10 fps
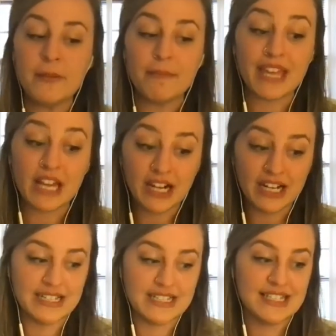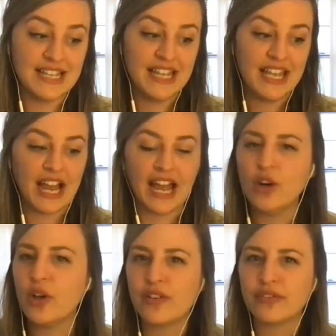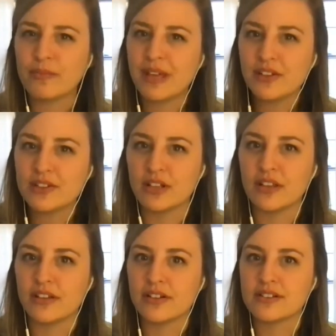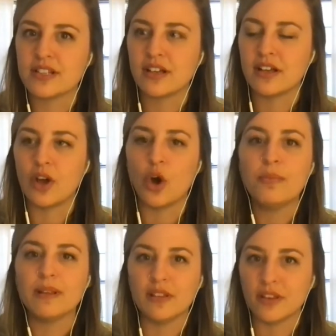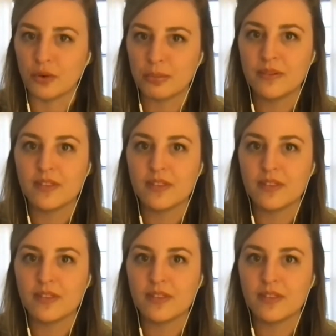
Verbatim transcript: because I don't know that for me there's a there's an open loop